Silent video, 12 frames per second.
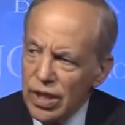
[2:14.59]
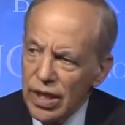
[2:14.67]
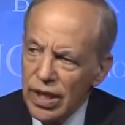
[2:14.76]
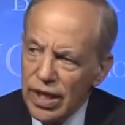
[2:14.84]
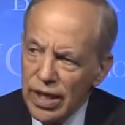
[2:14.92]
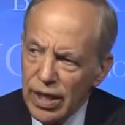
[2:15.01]

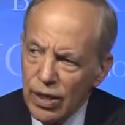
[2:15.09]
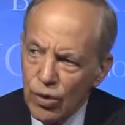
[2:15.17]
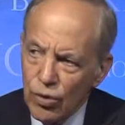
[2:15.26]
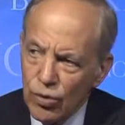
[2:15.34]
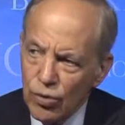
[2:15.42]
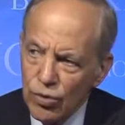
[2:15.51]

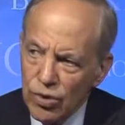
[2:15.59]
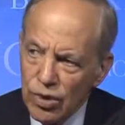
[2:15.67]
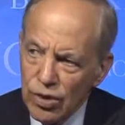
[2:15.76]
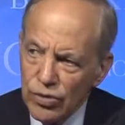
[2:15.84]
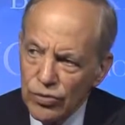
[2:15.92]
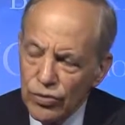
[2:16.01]
how
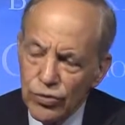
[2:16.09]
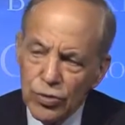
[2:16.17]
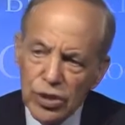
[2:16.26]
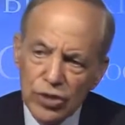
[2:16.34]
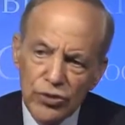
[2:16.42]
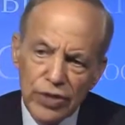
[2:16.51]
to
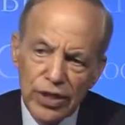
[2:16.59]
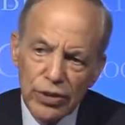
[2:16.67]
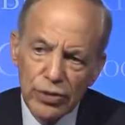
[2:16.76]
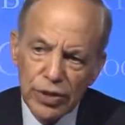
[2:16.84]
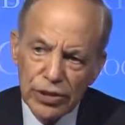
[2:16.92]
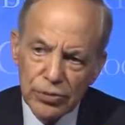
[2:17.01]
treat
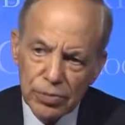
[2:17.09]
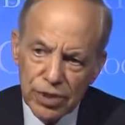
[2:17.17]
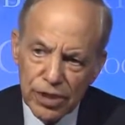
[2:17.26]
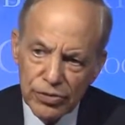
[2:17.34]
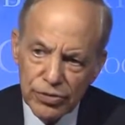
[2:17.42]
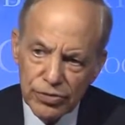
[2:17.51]
state-owned
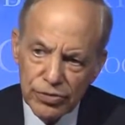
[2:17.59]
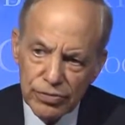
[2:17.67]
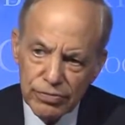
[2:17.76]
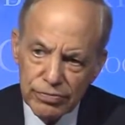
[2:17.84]
enterprises